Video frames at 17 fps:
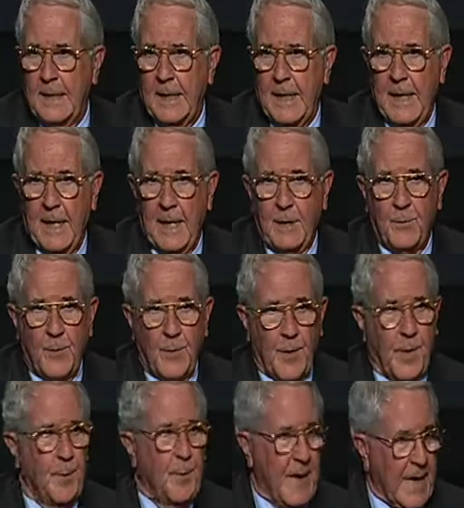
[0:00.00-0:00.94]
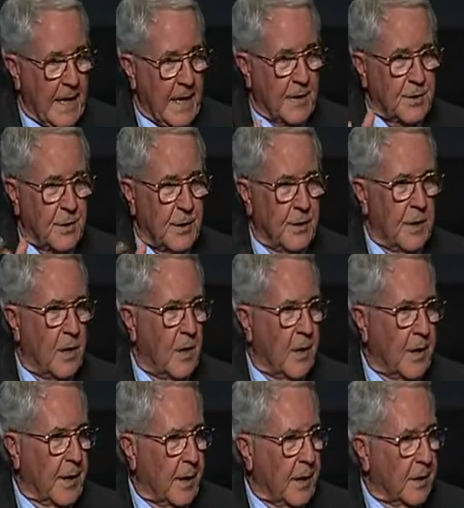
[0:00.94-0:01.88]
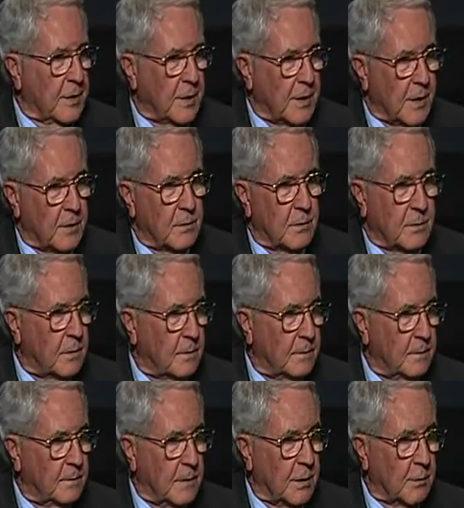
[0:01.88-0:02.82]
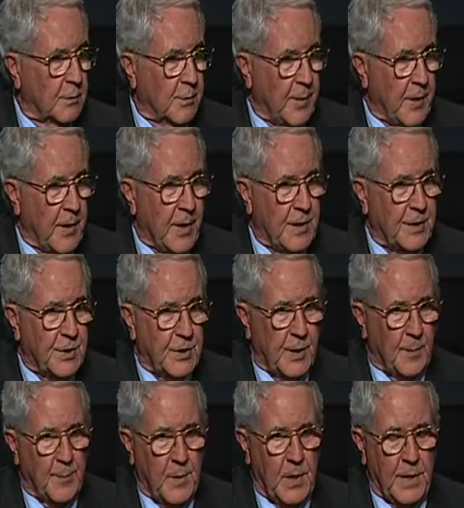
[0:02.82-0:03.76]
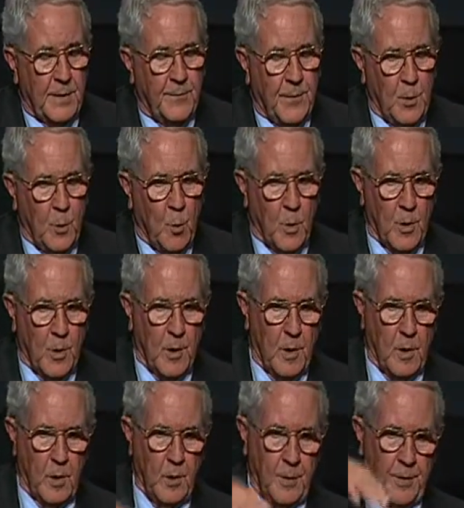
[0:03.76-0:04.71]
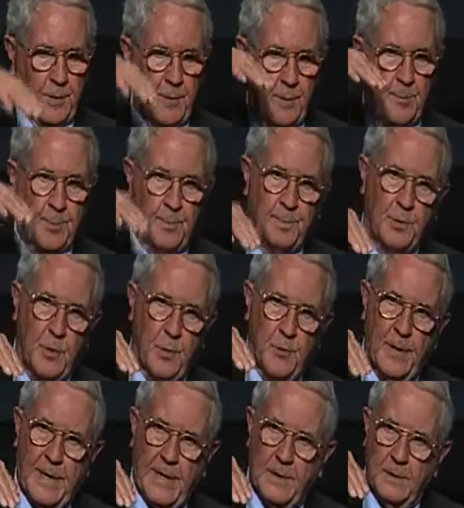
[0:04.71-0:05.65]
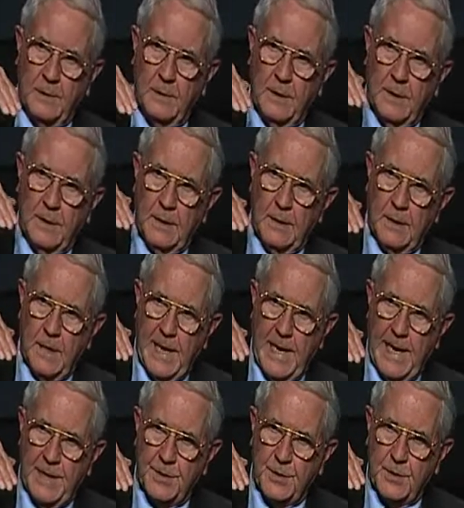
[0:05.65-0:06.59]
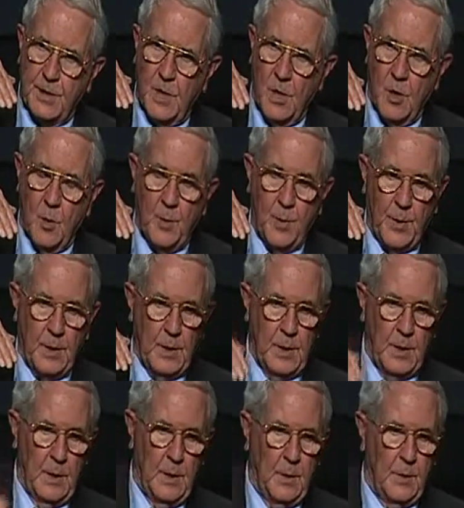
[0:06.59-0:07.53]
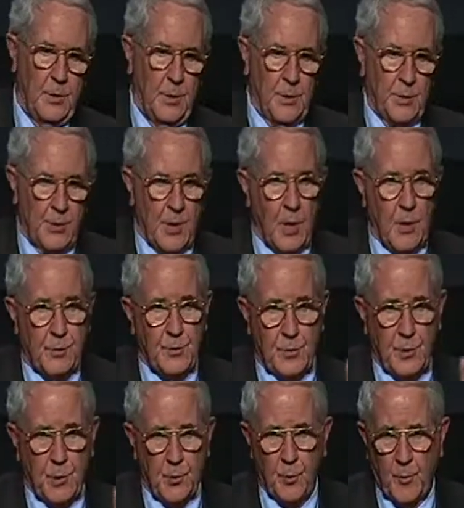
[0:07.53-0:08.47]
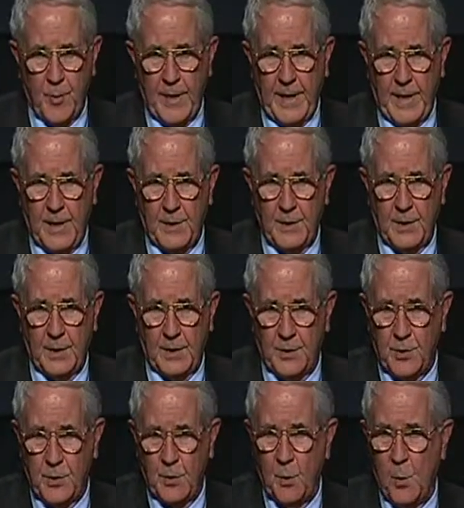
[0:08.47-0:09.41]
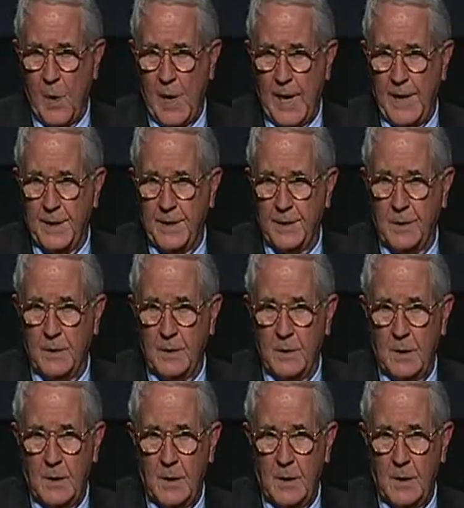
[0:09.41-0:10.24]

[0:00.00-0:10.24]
And for the pilots in the audience, it was very simple. If you were on the correct glide slope, you saw 2 reds and 2 whites.